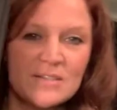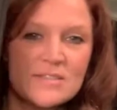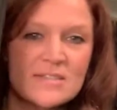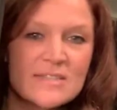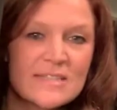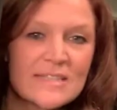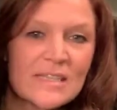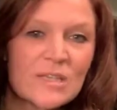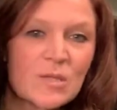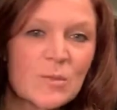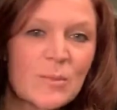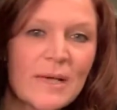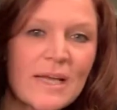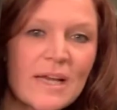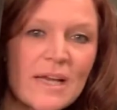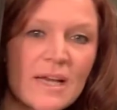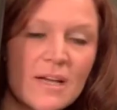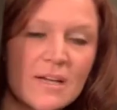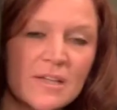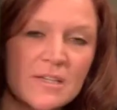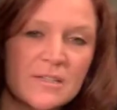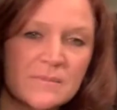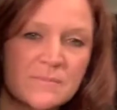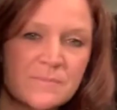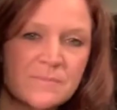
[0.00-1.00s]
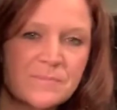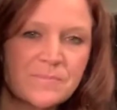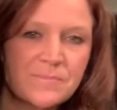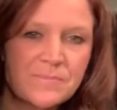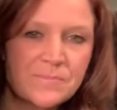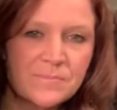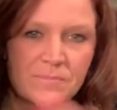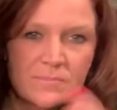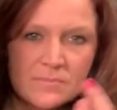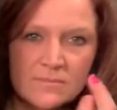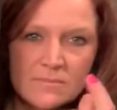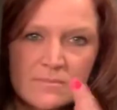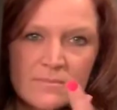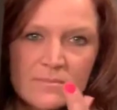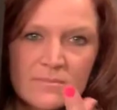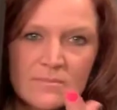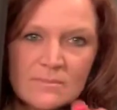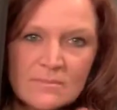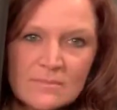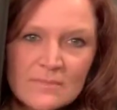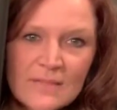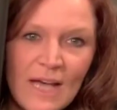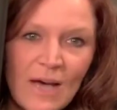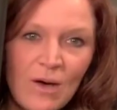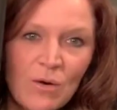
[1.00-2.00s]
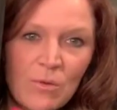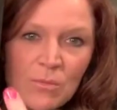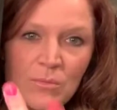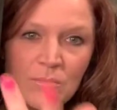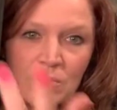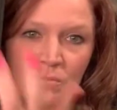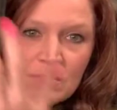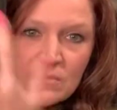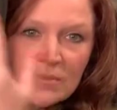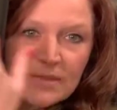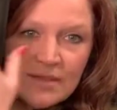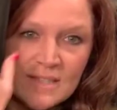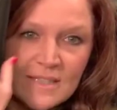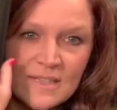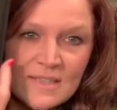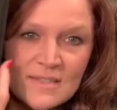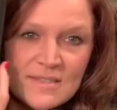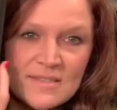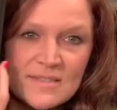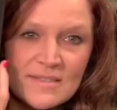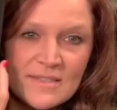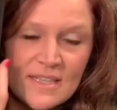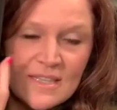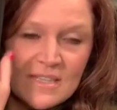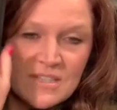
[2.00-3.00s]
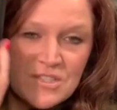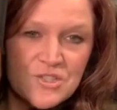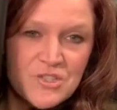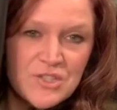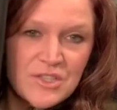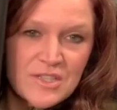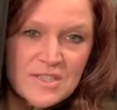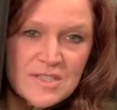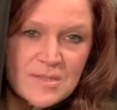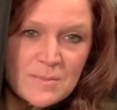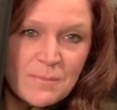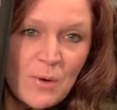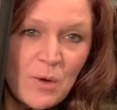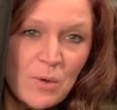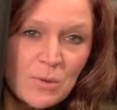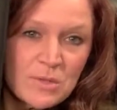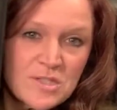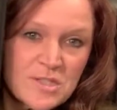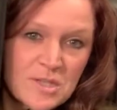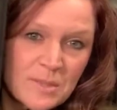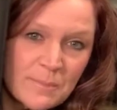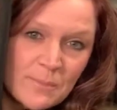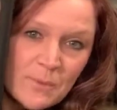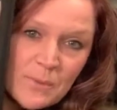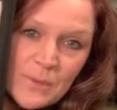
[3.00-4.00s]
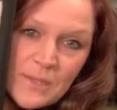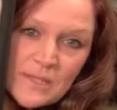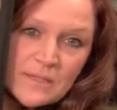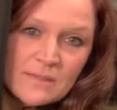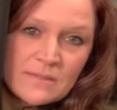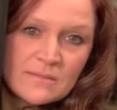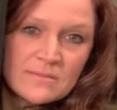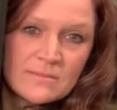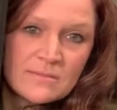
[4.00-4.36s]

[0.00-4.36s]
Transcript: silhouette art. Now, this is just poster board.